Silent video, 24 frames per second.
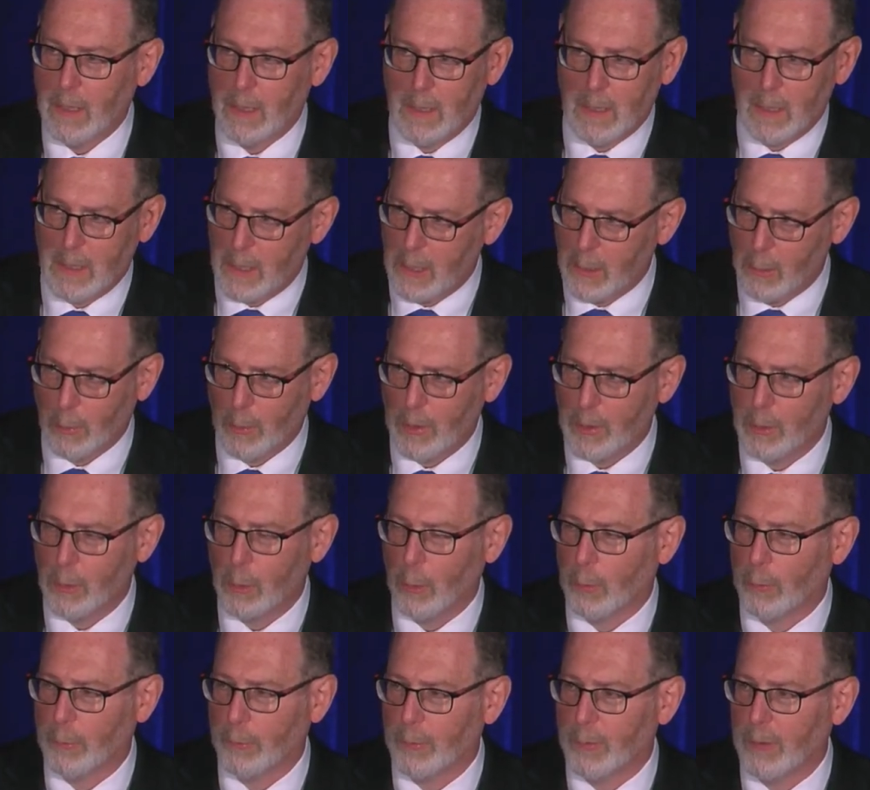here in
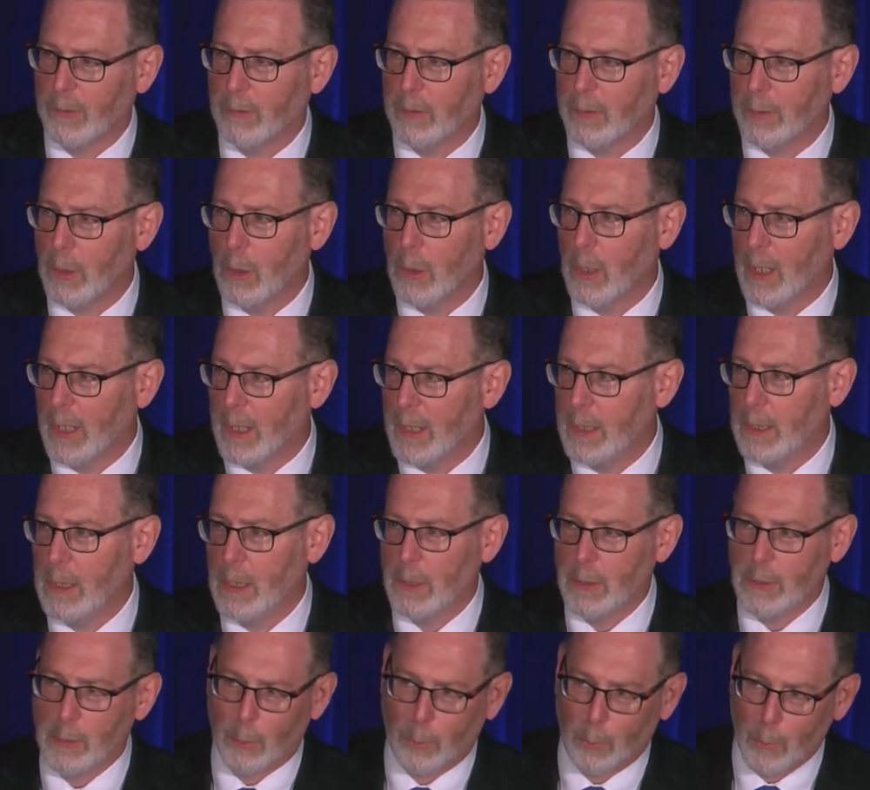northern Illinois,
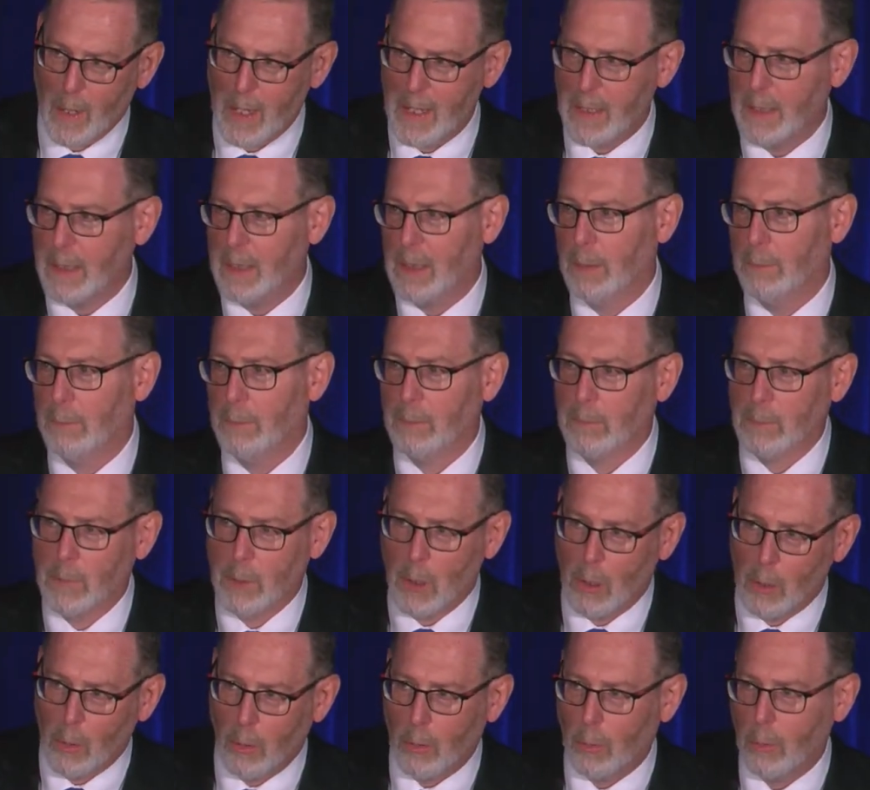uranium,
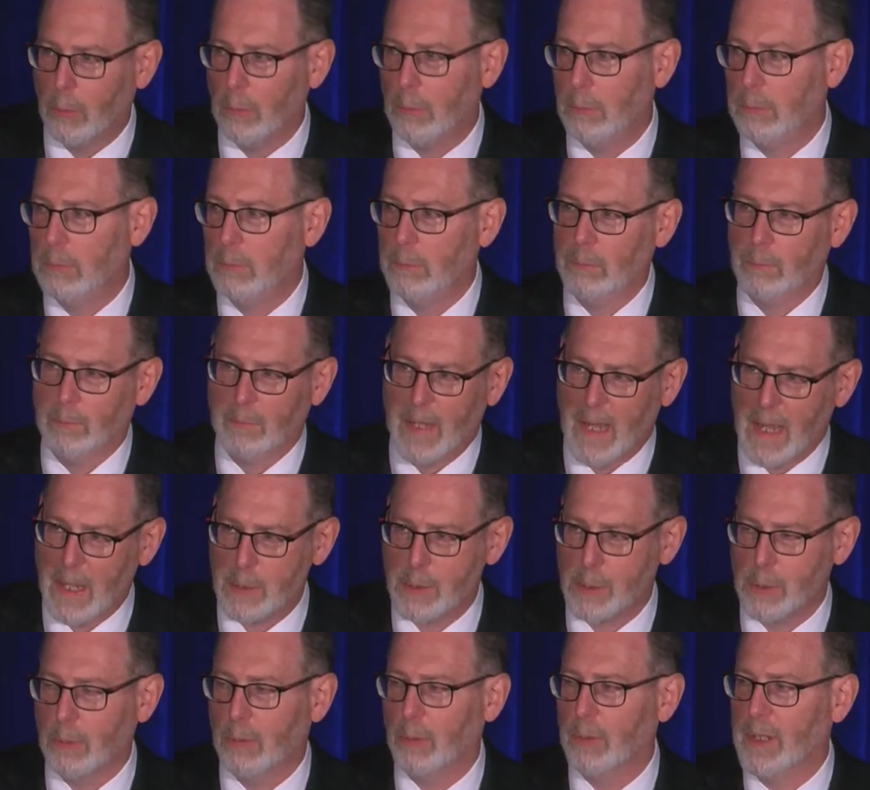coal,
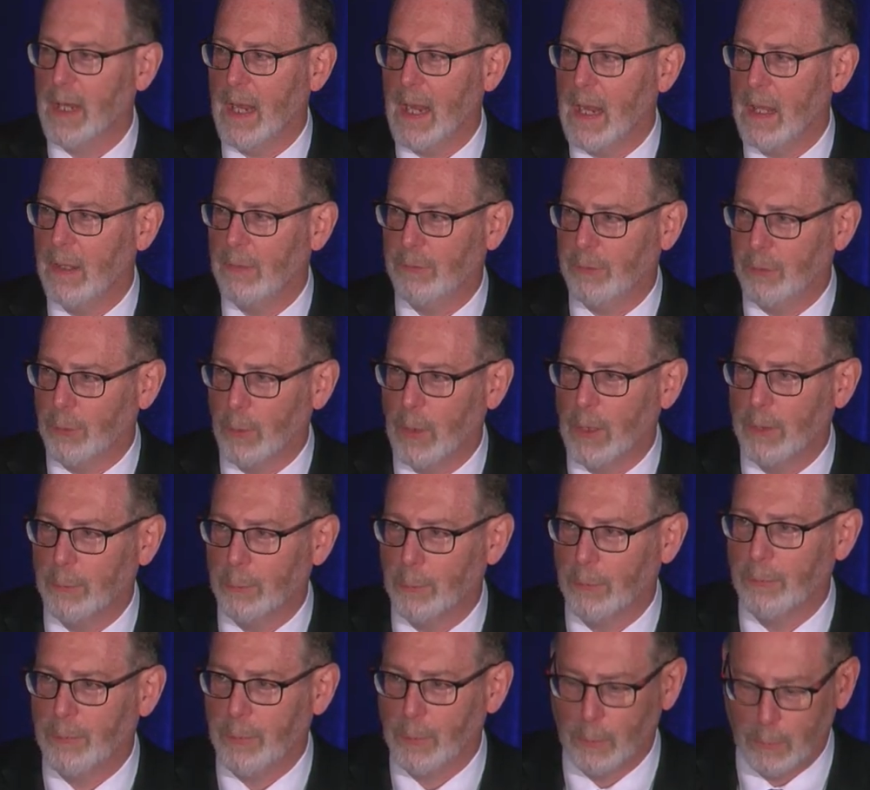natural gas, or
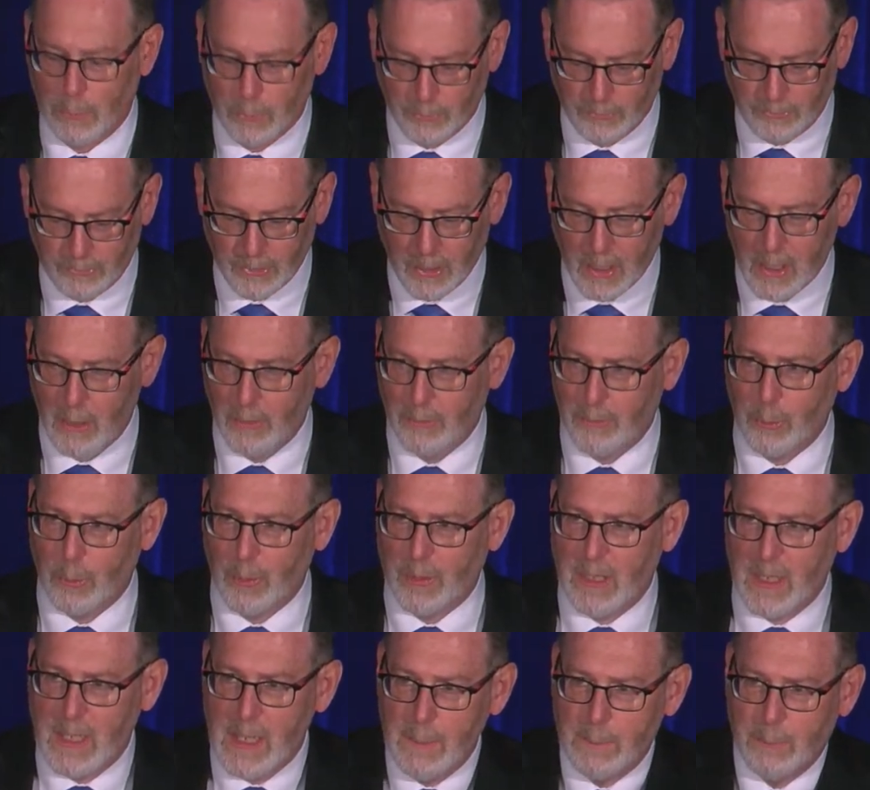other fuels, so
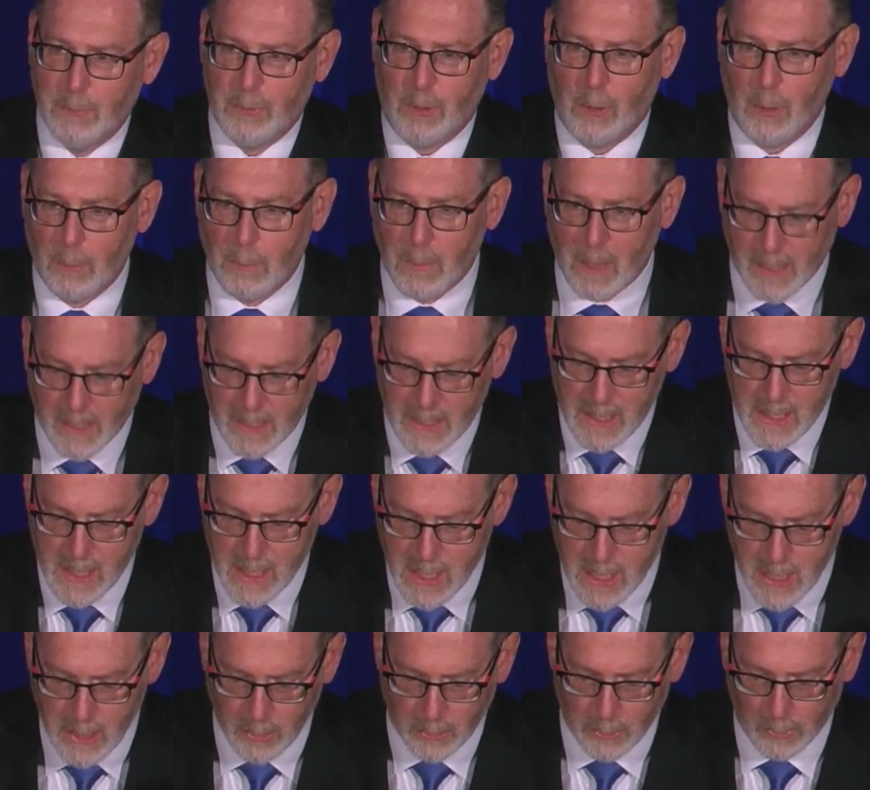it keeps our money
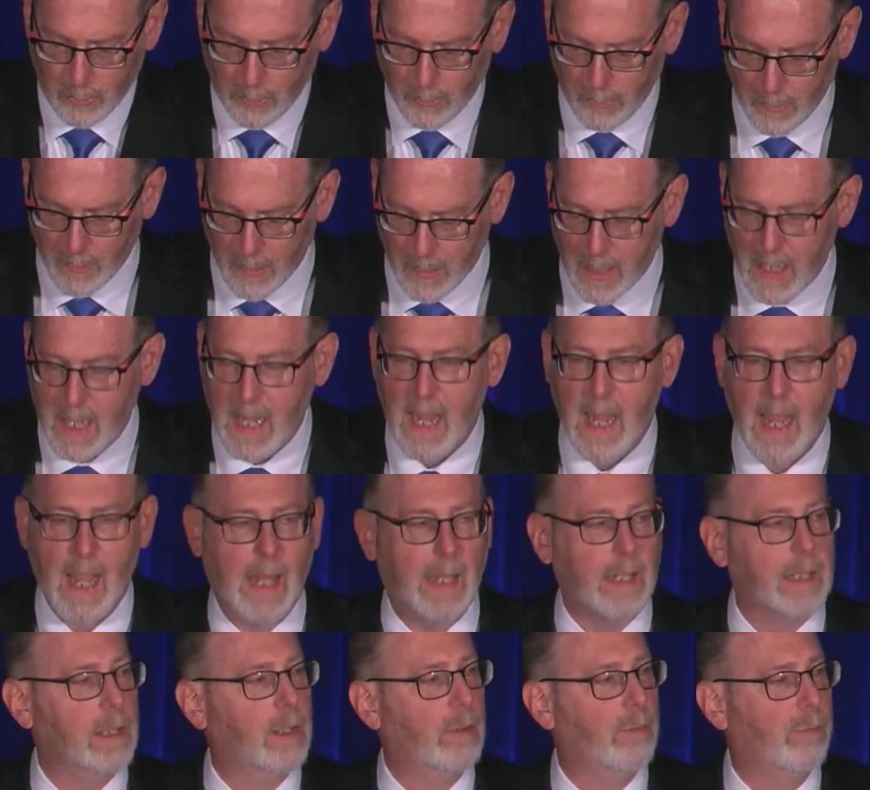here
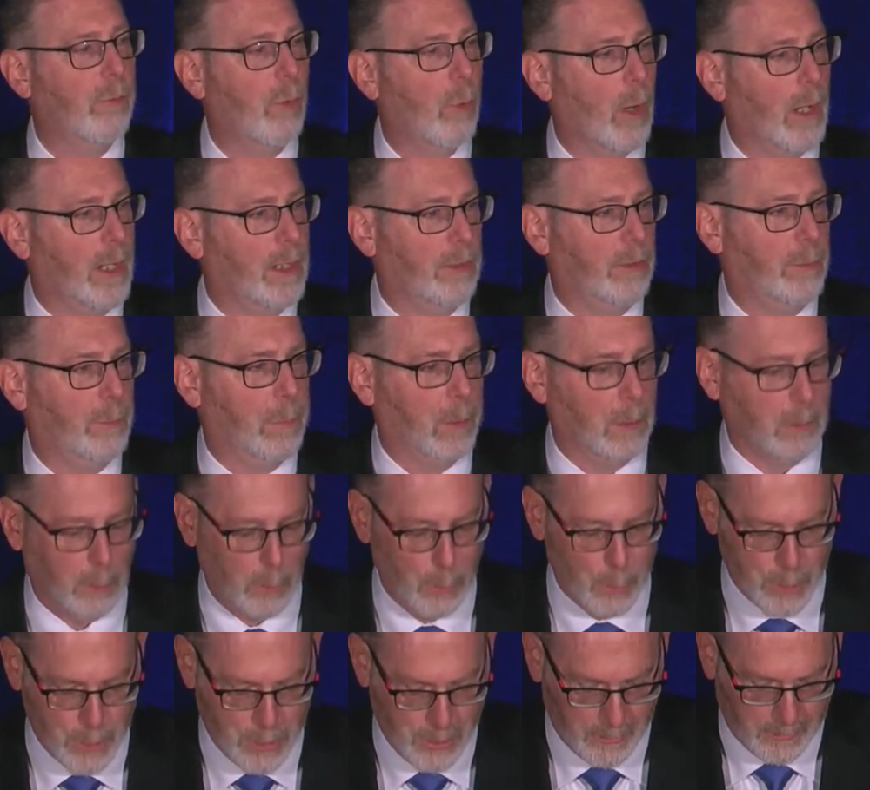and it avoids
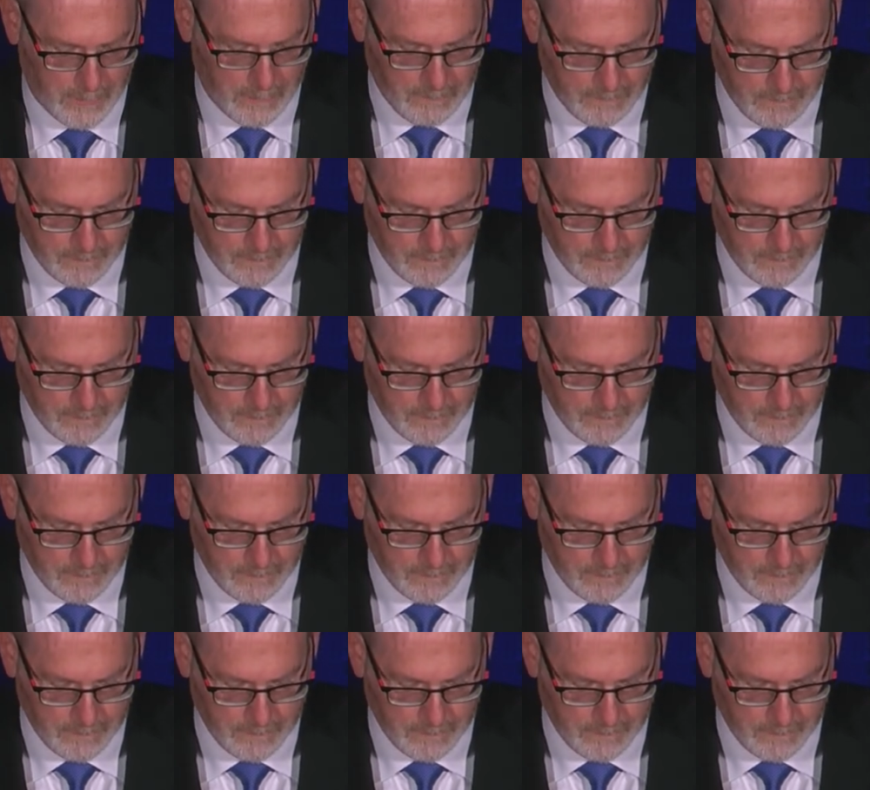pollution.